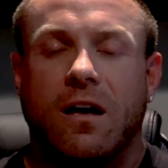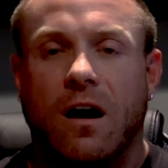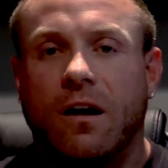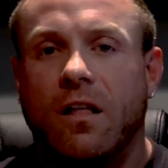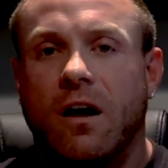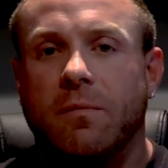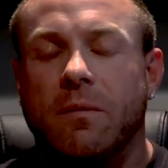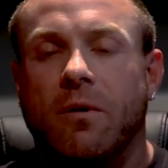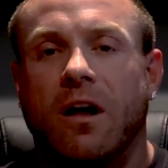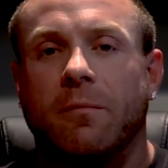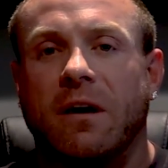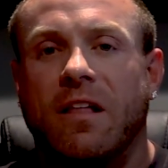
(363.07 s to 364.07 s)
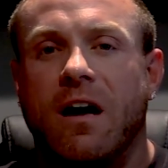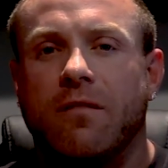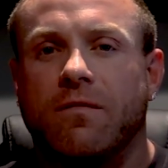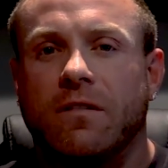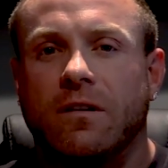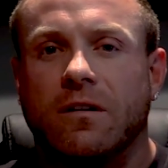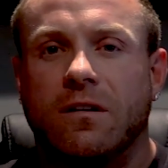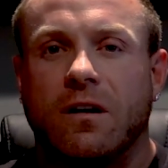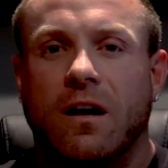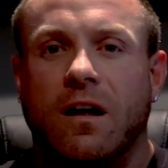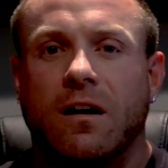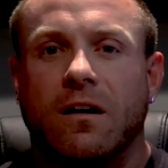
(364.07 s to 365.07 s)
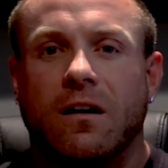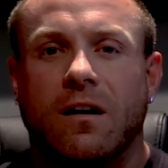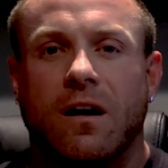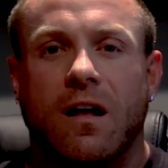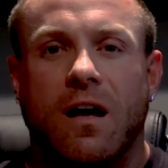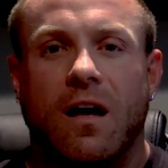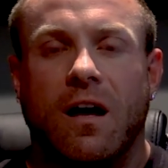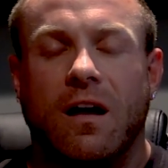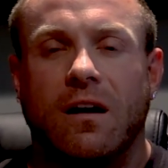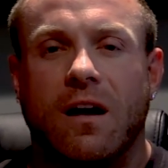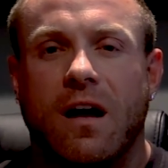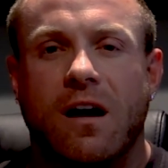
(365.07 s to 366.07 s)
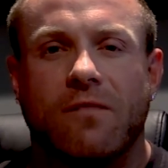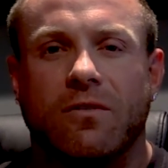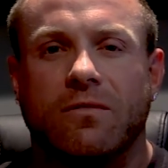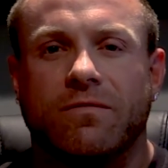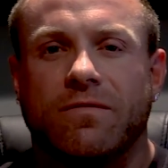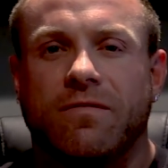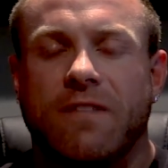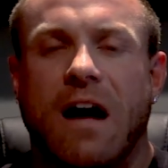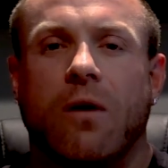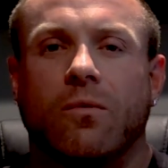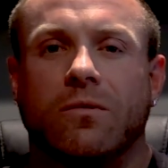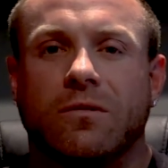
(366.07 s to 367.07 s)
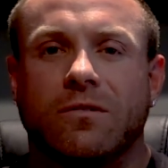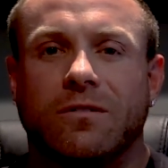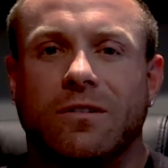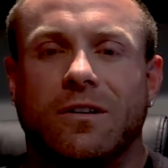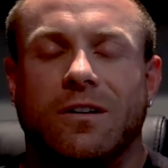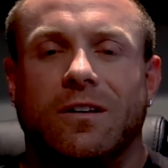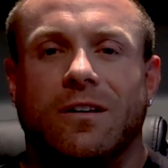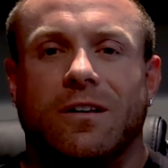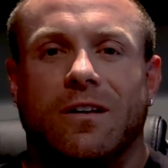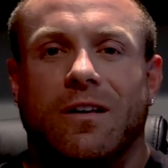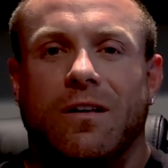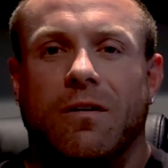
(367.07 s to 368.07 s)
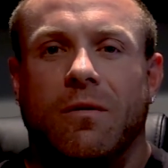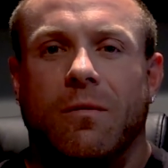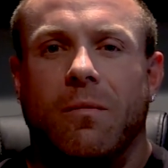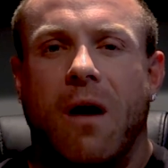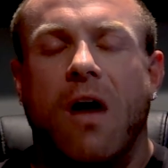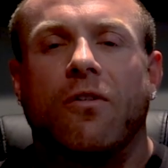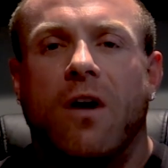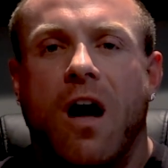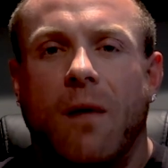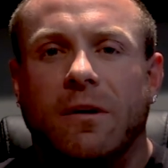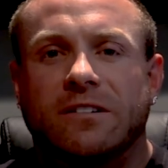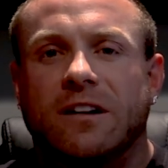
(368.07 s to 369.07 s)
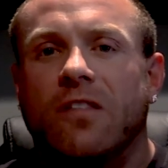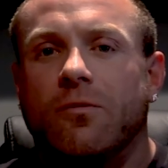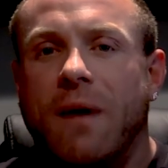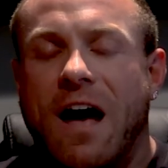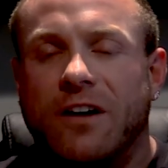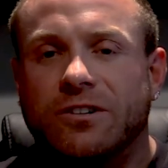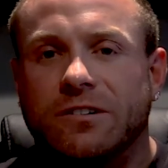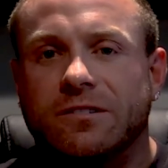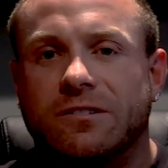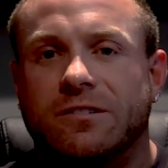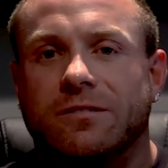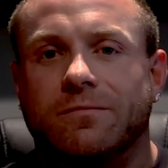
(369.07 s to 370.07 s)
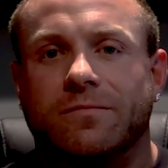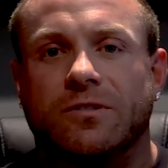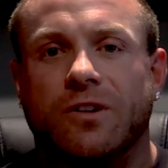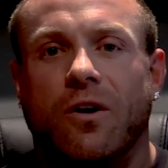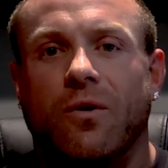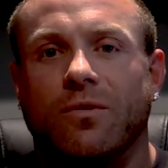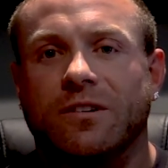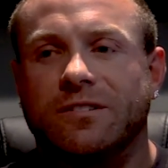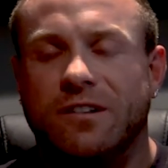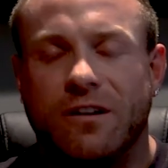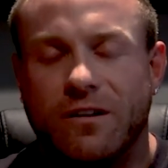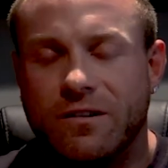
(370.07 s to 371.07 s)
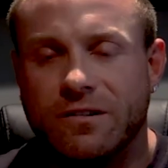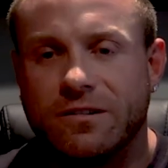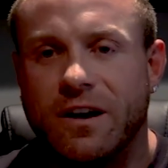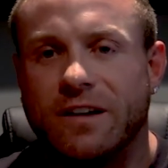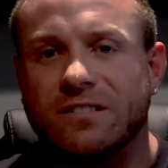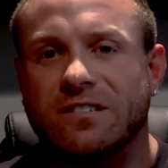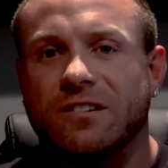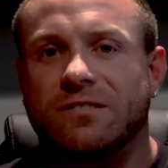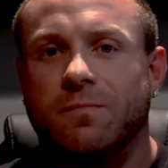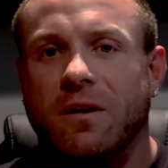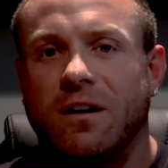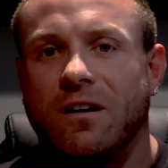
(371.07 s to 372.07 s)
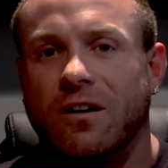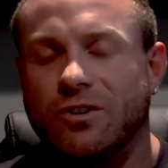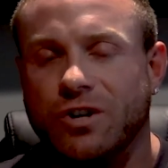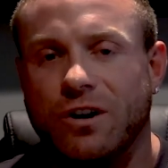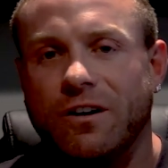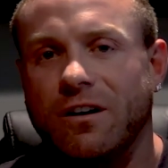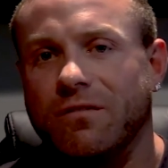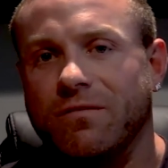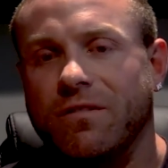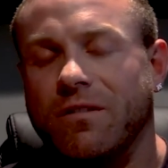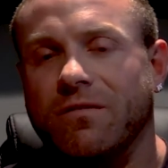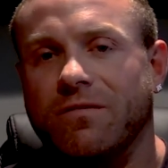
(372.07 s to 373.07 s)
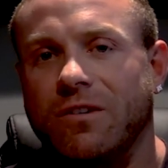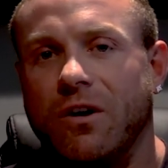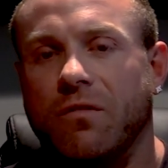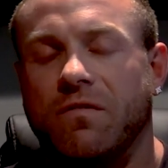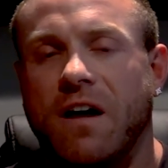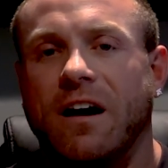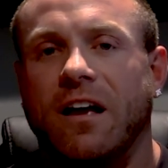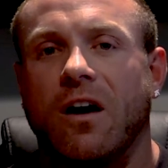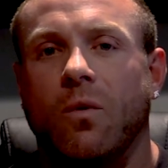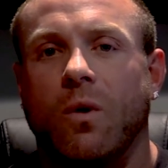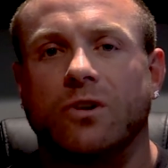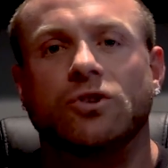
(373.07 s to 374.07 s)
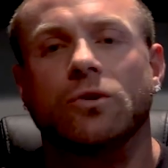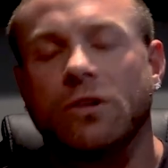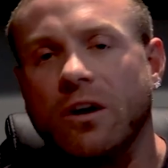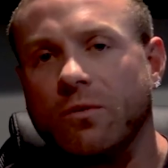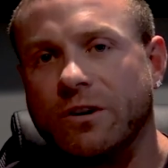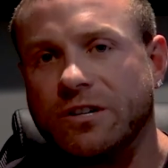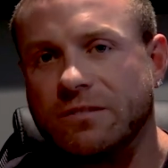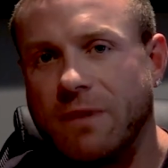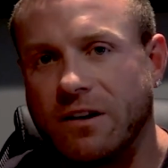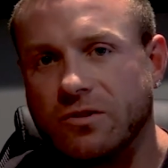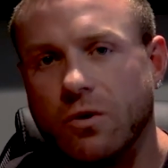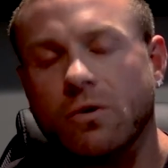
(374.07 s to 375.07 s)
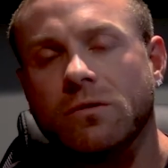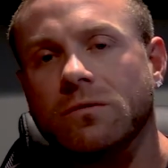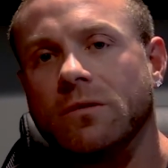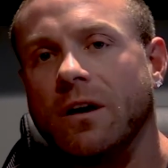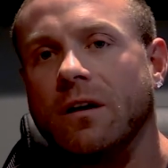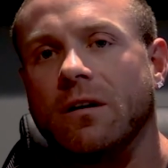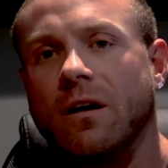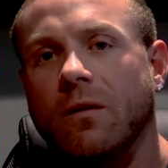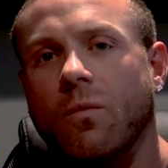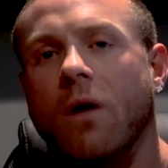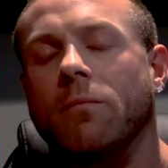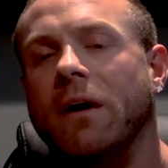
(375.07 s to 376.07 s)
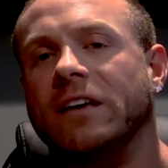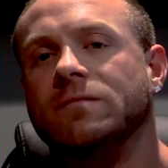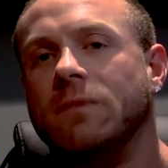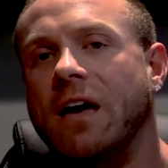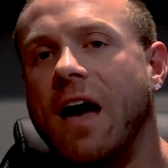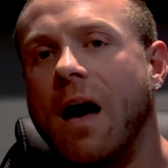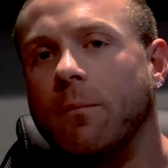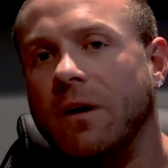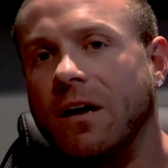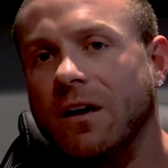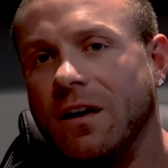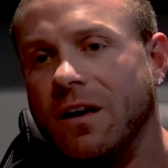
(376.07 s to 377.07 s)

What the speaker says: cut a lot of people out of my life, and I never found other hobbies and other passions. So this year has just been a journey of you know, finding out what truly enriches my soul and what makes me happy.